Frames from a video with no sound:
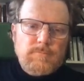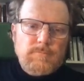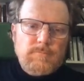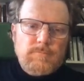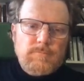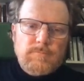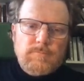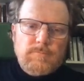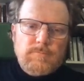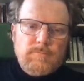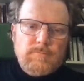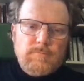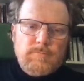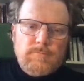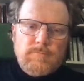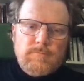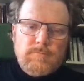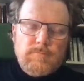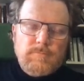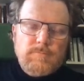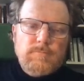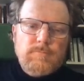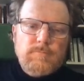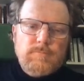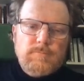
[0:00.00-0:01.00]

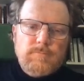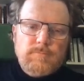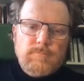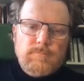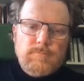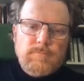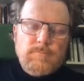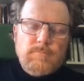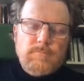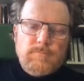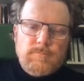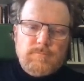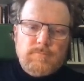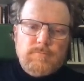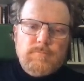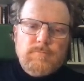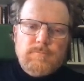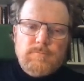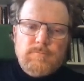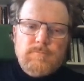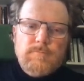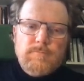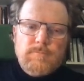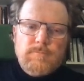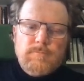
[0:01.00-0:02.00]

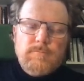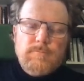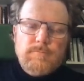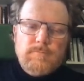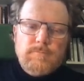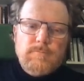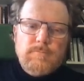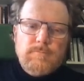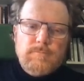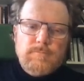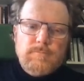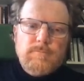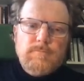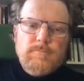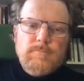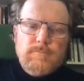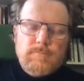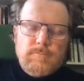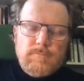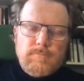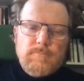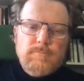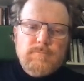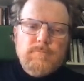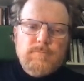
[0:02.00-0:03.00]

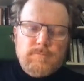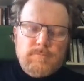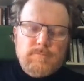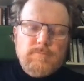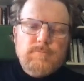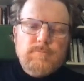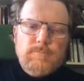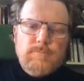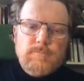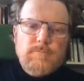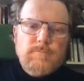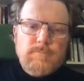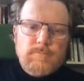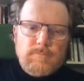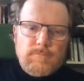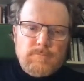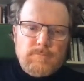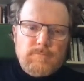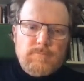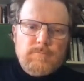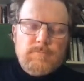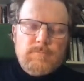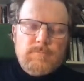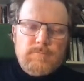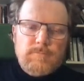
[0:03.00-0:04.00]

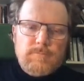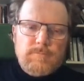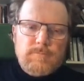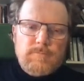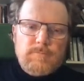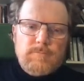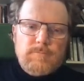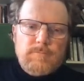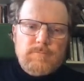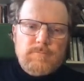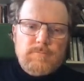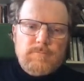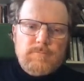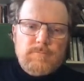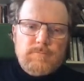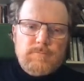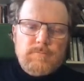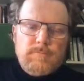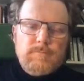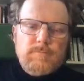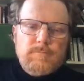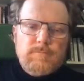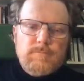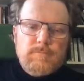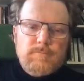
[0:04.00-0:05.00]

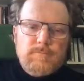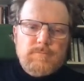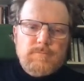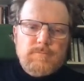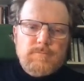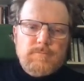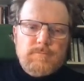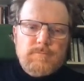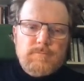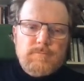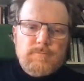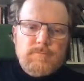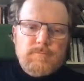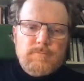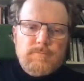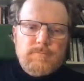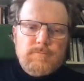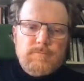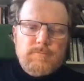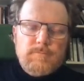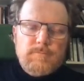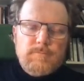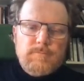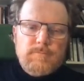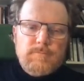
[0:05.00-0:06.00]

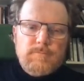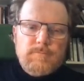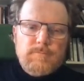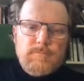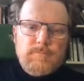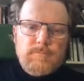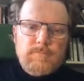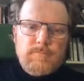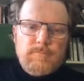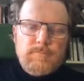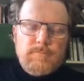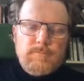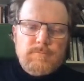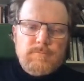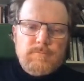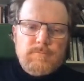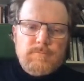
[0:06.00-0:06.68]
(not speaking)